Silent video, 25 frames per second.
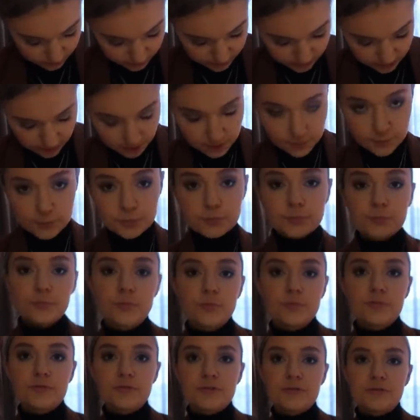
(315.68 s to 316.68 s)
So,
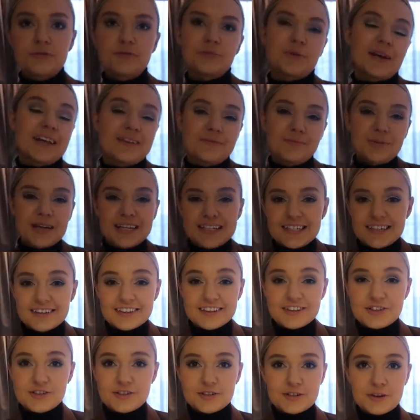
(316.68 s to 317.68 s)
well,
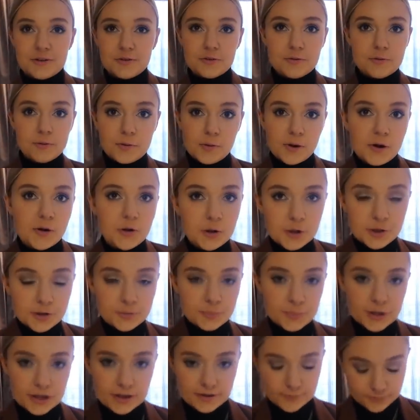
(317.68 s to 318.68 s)
basically just gone through it
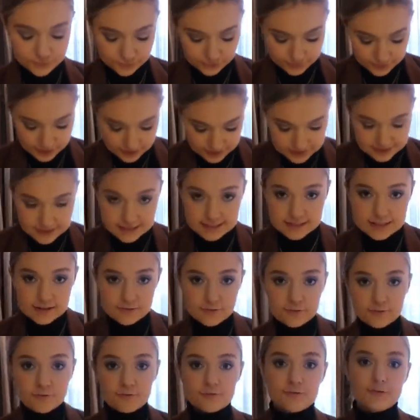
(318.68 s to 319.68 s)
all, but
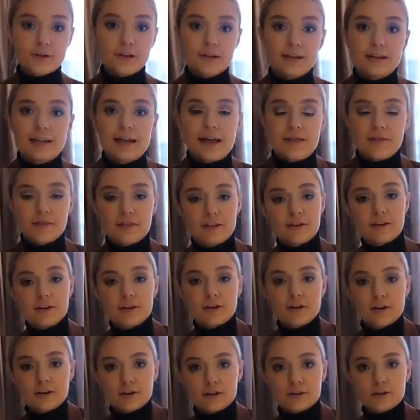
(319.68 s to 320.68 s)
full length look.